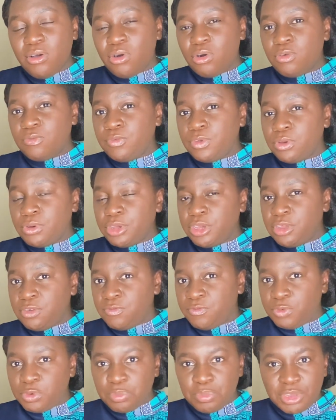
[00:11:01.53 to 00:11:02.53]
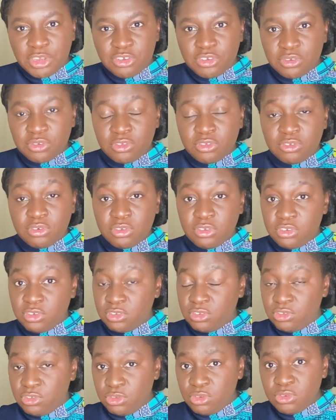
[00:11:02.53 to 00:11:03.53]
of your information such
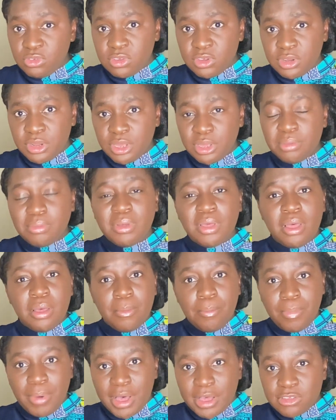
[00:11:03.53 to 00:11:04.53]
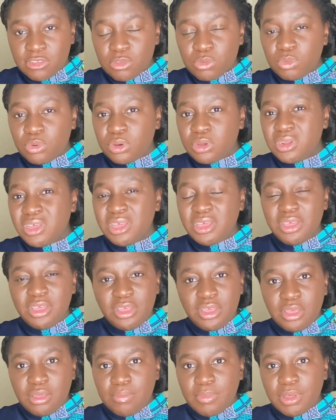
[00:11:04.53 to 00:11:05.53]
as username, password,
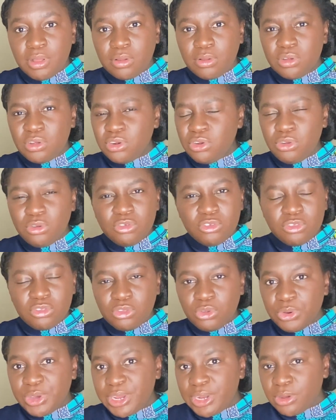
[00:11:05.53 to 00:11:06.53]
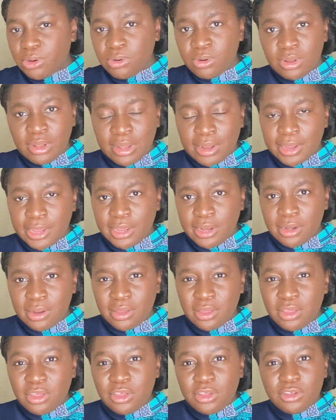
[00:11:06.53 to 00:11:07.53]
email. Don't store it online.
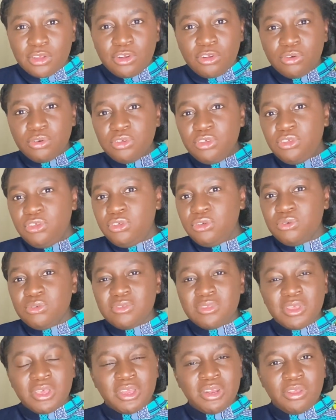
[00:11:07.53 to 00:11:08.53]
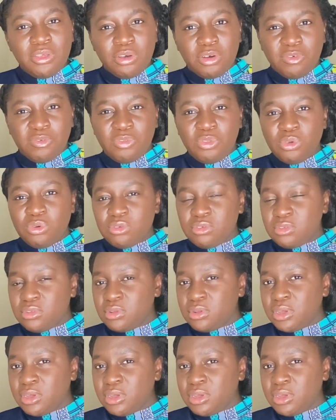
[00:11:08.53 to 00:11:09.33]
Don't use any of those